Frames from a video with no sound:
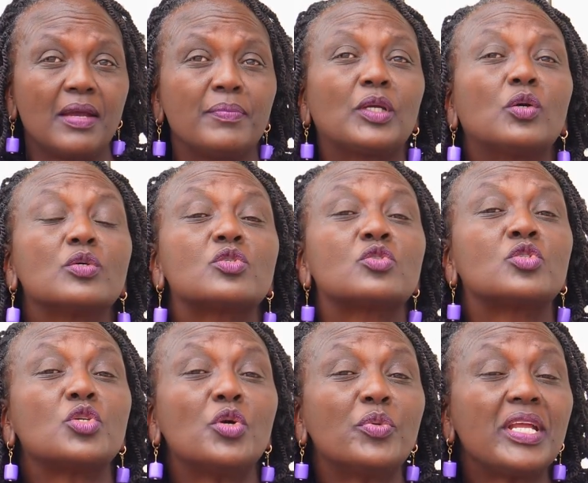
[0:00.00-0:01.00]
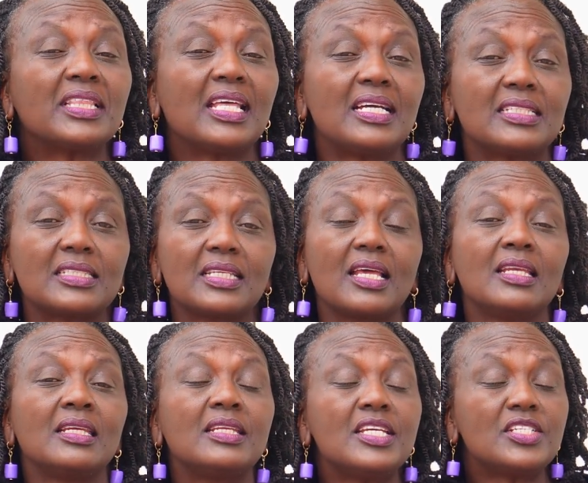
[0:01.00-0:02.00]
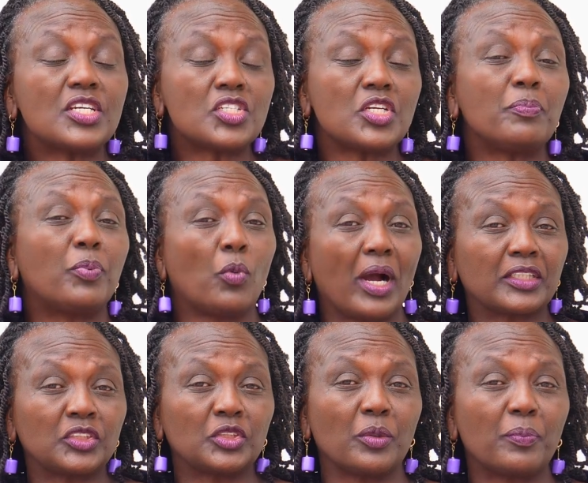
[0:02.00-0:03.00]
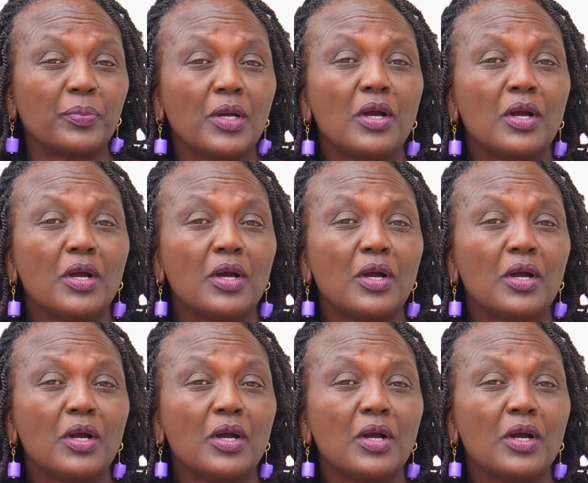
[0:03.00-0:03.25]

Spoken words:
because during that leadership workshop,